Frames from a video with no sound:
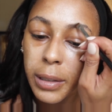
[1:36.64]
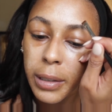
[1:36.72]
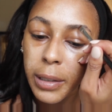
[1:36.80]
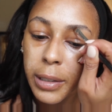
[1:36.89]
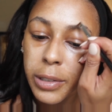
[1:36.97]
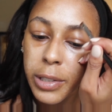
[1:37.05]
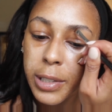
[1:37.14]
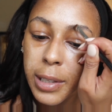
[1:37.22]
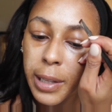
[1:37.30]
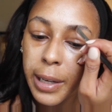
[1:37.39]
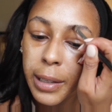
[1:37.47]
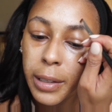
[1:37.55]
and just
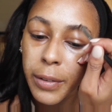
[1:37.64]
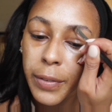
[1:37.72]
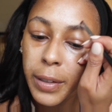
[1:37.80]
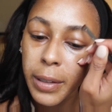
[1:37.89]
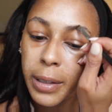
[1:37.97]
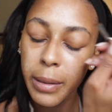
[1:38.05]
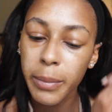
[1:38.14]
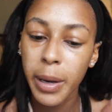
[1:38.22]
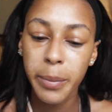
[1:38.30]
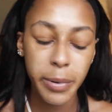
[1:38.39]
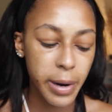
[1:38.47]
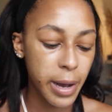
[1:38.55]
lightly filling in my
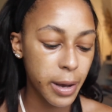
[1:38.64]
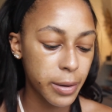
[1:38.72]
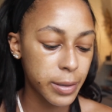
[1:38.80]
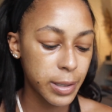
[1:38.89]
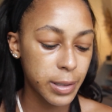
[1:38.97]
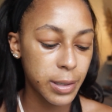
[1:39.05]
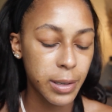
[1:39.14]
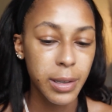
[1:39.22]
brows.